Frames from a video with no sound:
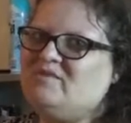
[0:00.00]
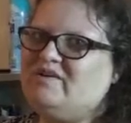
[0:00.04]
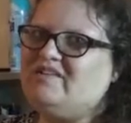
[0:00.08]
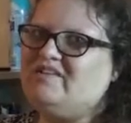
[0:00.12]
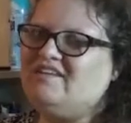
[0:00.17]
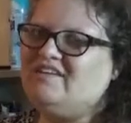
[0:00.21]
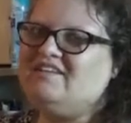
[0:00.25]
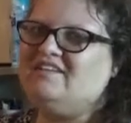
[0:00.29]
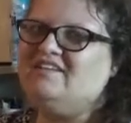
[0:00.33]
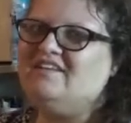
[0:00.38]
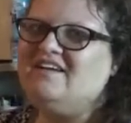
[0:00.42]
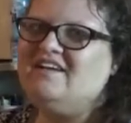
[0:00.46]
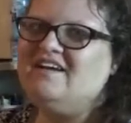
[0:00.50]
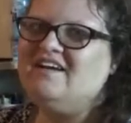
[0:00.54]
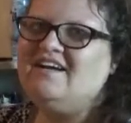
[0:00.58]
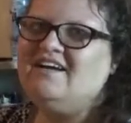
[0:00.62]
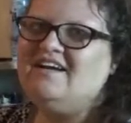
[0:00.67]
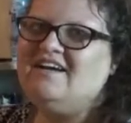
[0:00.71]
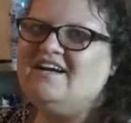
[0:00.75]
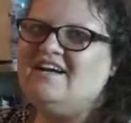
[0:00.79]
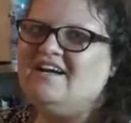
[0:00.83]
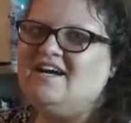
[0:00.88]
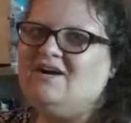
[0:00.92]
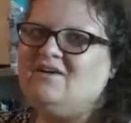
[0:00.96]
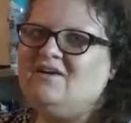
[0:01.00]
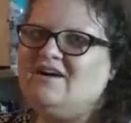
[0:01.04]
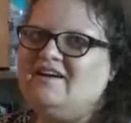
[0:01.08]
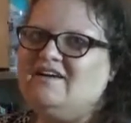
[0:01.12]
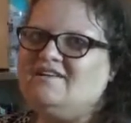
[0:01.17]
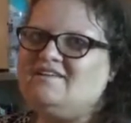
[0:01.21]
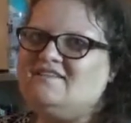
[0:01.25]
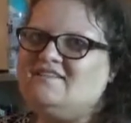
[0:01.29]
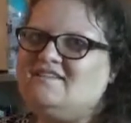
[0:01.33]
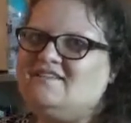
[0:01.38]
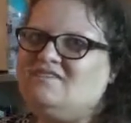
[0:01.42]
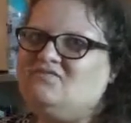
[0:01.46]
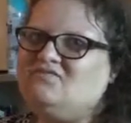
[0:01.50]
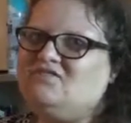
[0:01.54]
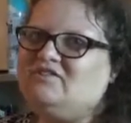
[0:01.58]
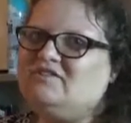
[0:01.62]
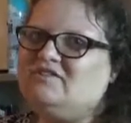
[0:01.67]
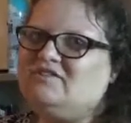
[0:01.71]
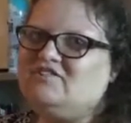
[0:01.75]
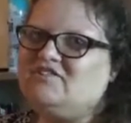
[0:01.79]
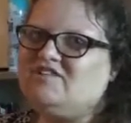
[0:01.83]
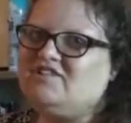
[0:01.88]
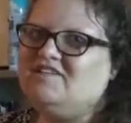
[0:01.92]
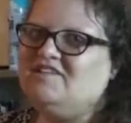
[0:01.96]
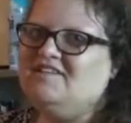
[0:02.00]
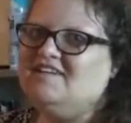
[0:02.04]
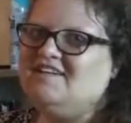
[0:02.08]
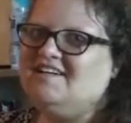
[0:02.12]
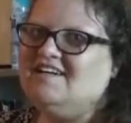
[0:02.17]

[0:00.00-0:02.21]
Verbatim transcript: with uh, how I see religion.